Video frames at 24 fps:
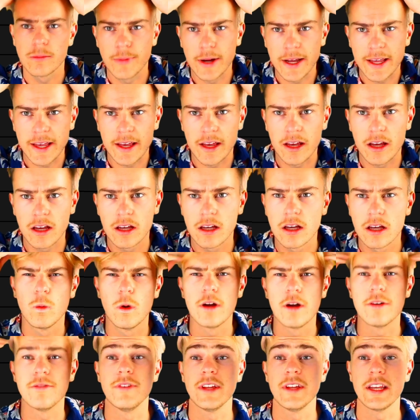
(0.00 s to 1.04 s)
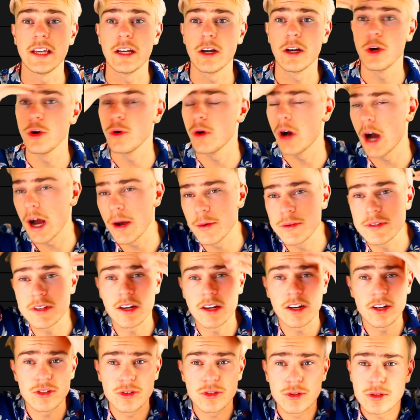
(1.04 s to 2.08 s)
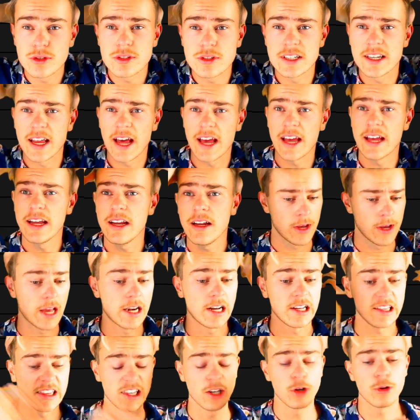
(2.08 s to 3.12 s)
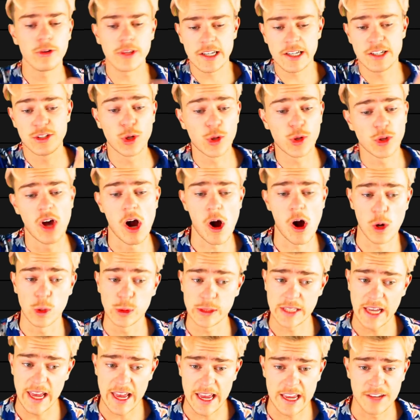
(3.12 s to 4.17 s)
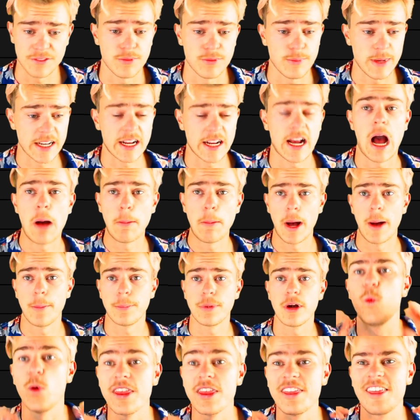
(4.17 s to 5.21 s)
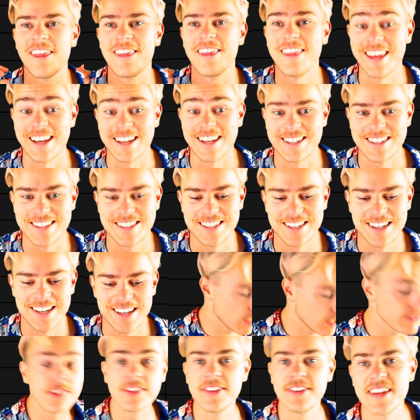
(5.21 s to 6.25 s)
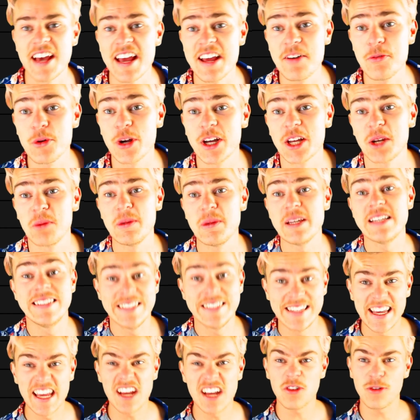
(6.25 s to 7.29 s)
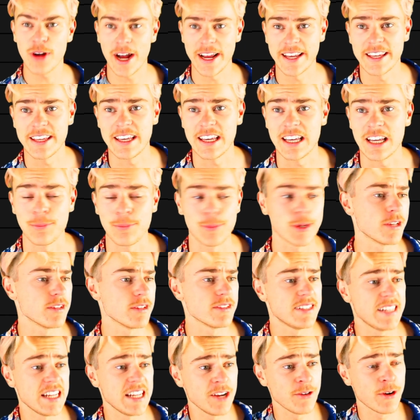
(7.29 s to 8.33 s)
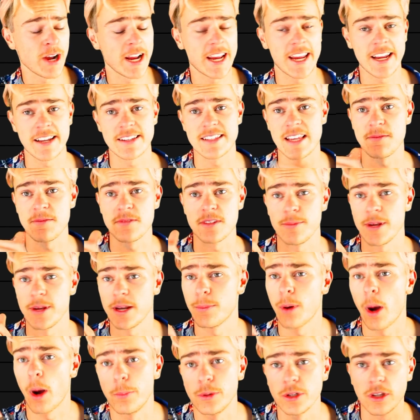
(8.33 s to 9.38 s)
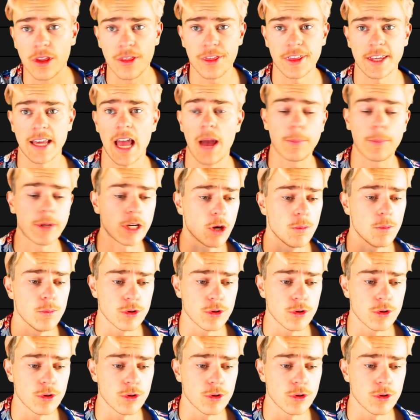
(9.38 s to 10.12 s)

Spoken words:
my hair, what video I was gonna do today. And it literally took the whole day for me to come up with this. Today we're gonna be tier ranking, because tier ranking seems to be a popular thing happening on